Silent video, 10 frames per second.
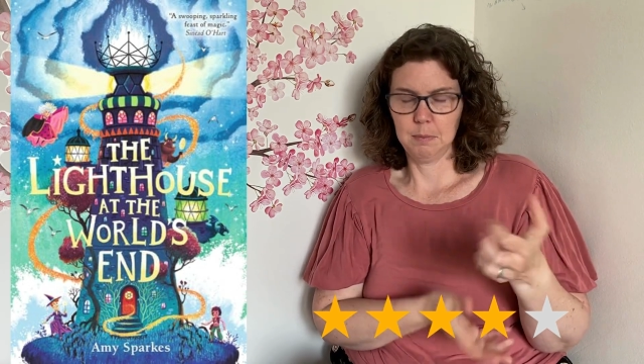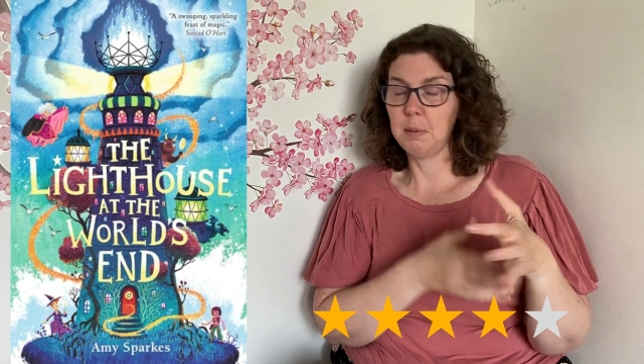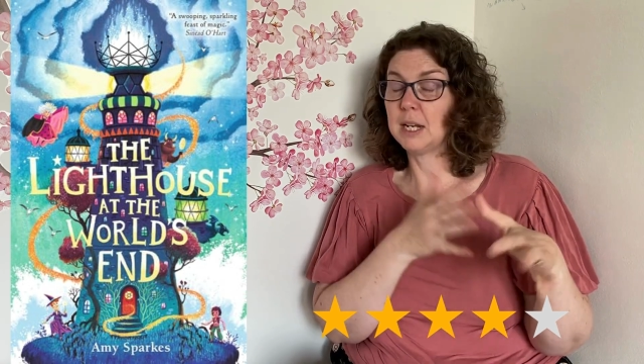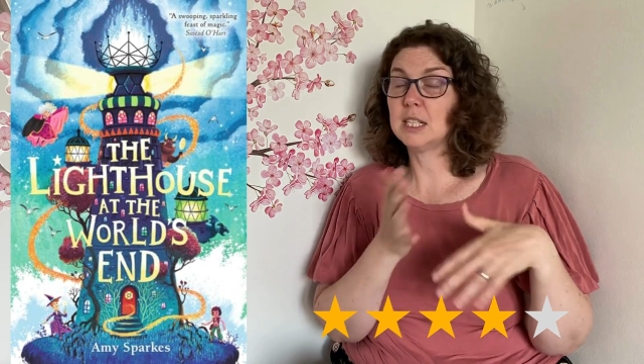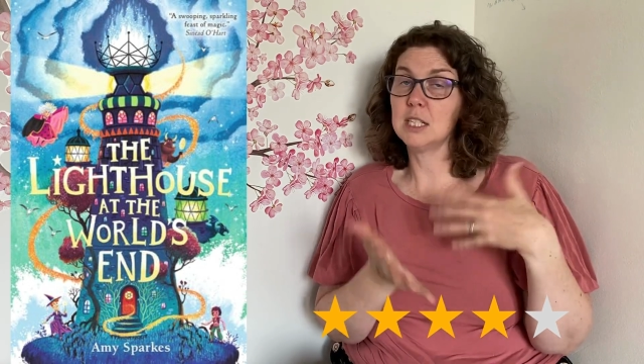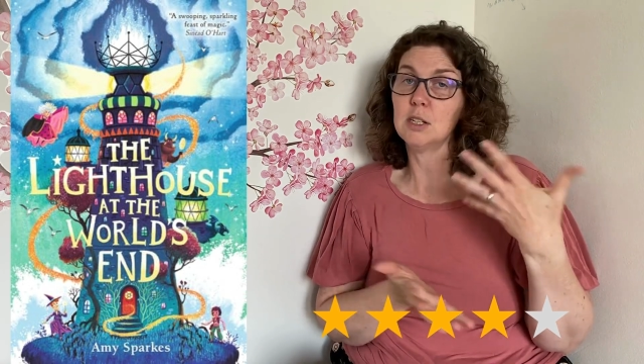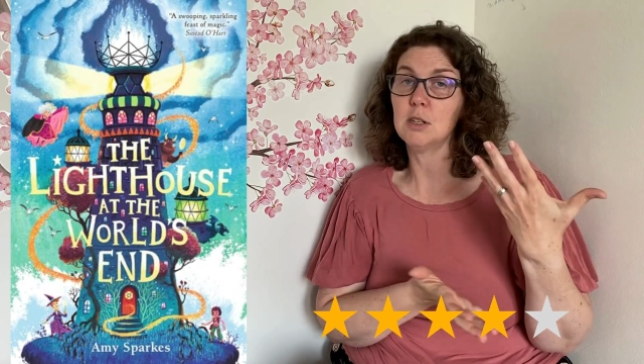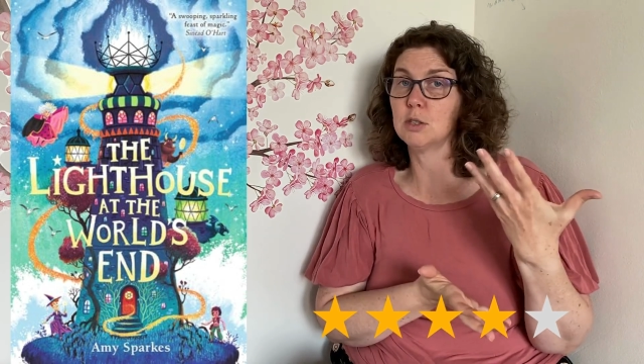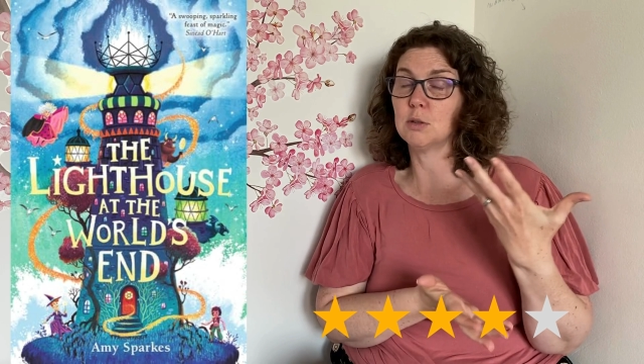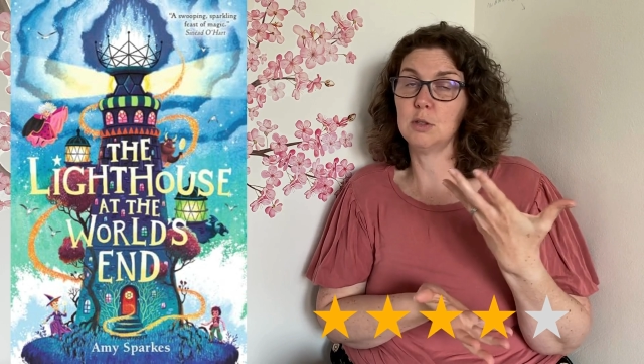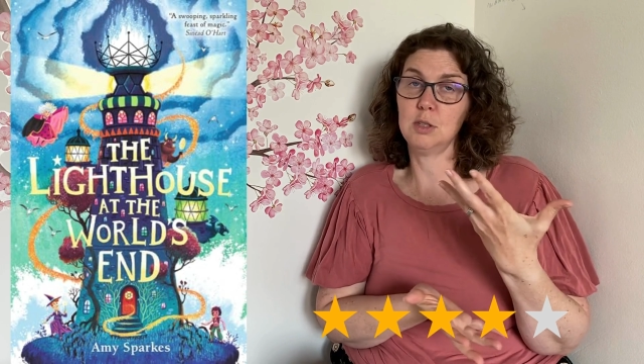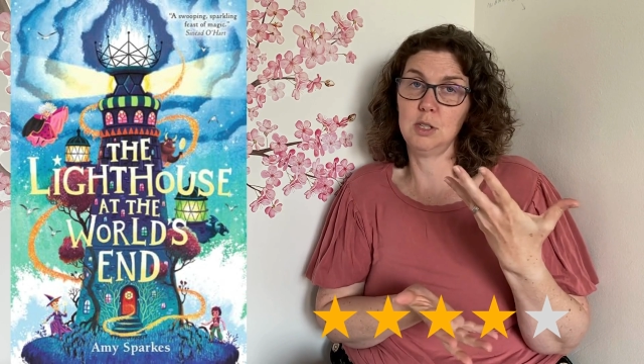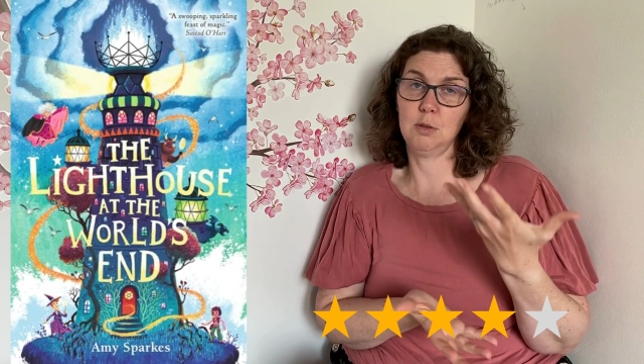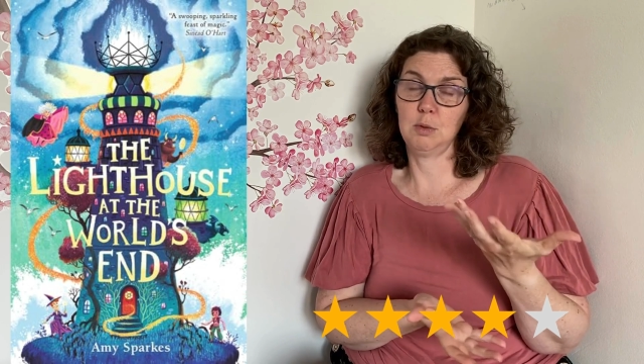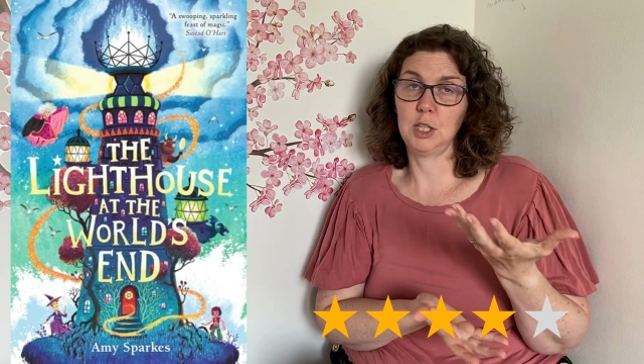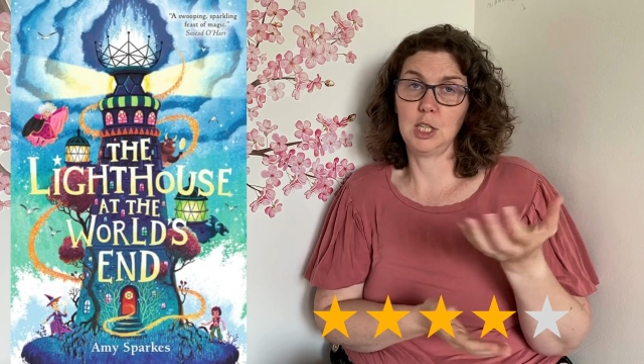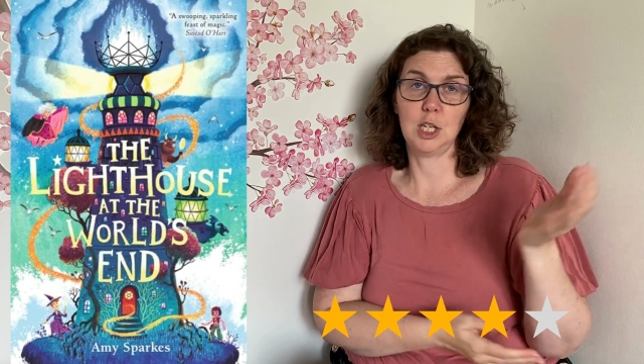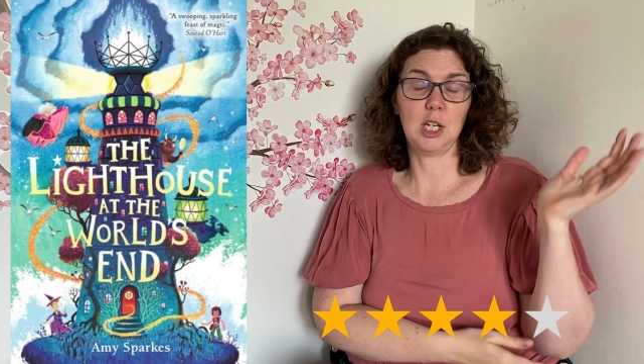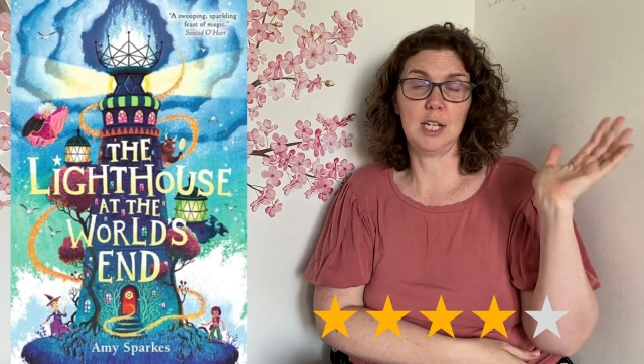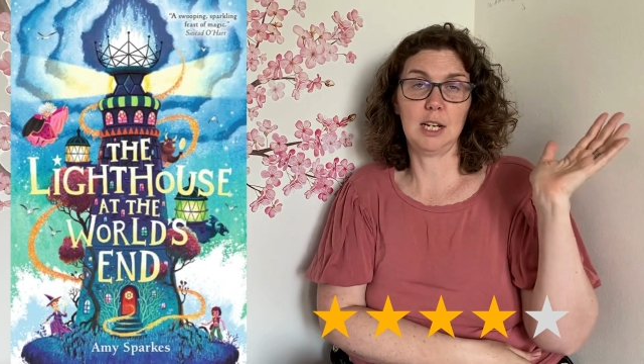But it's still really
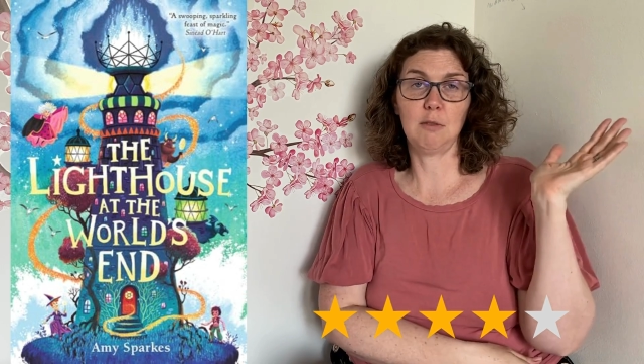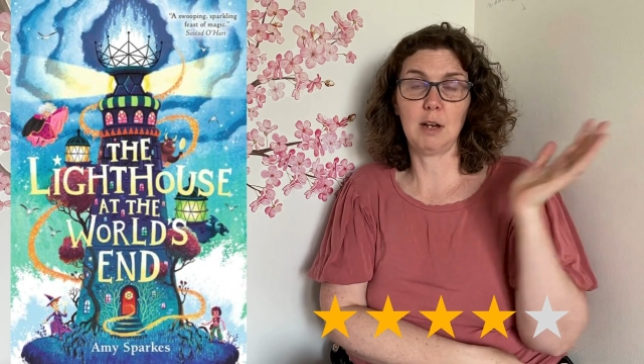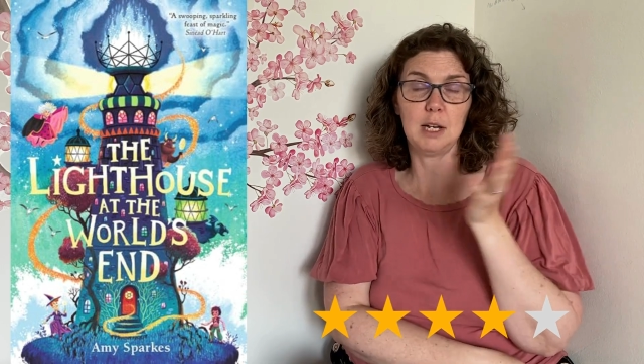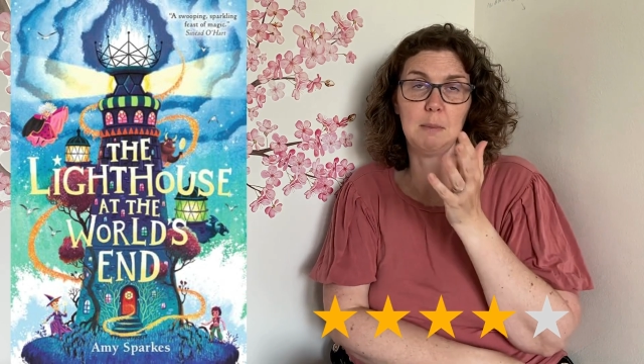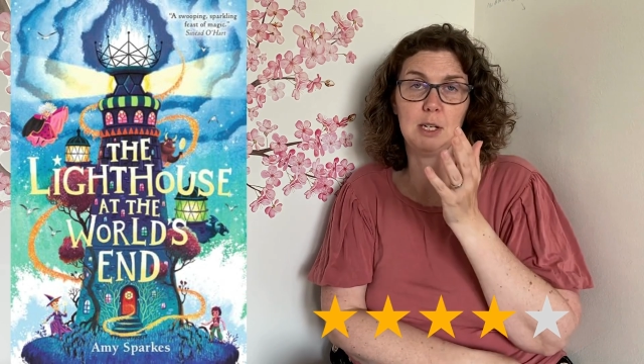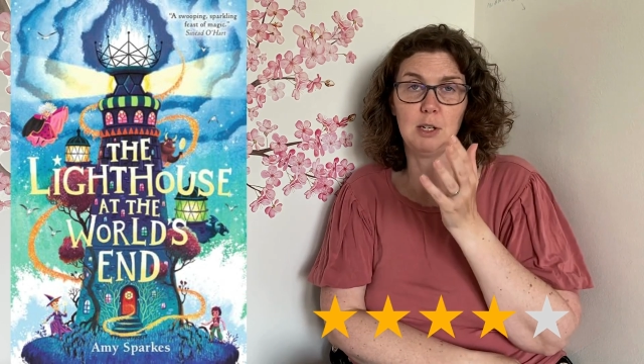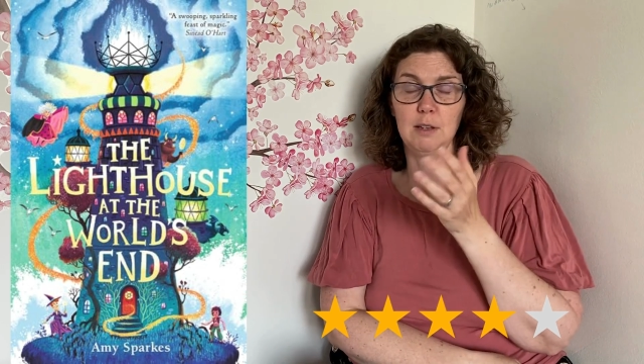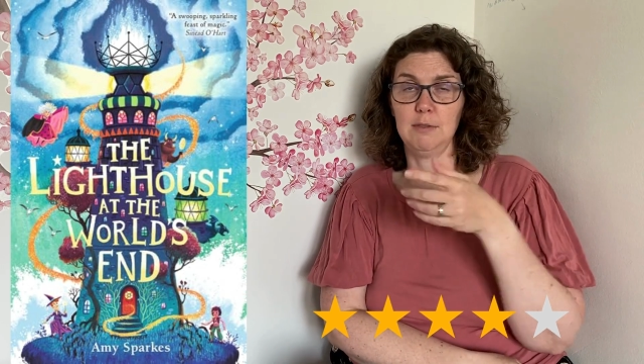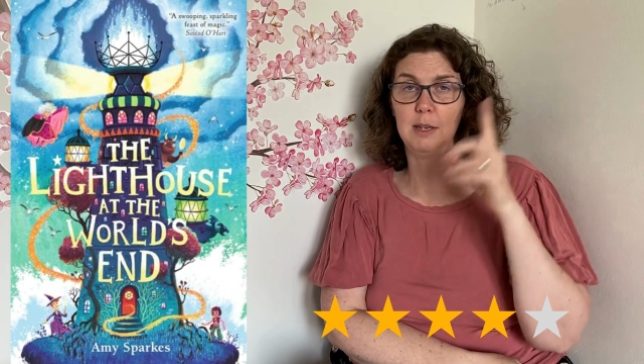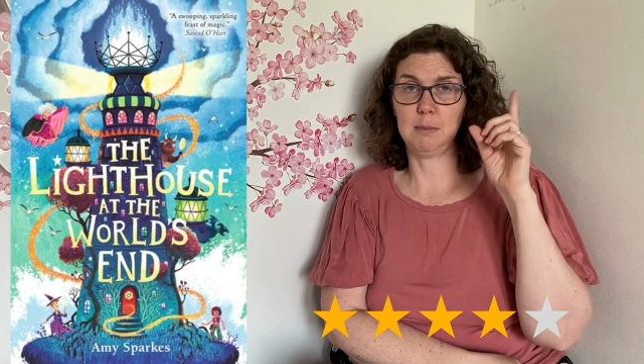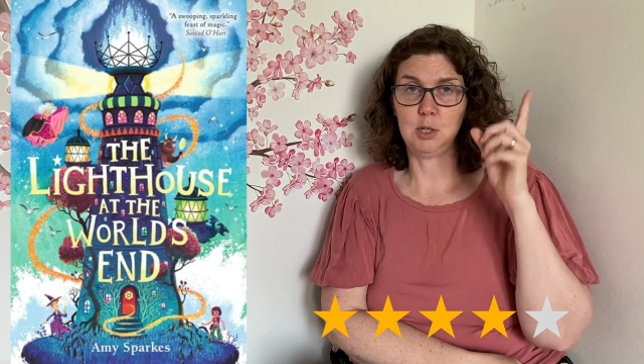good, and I recommend all of them,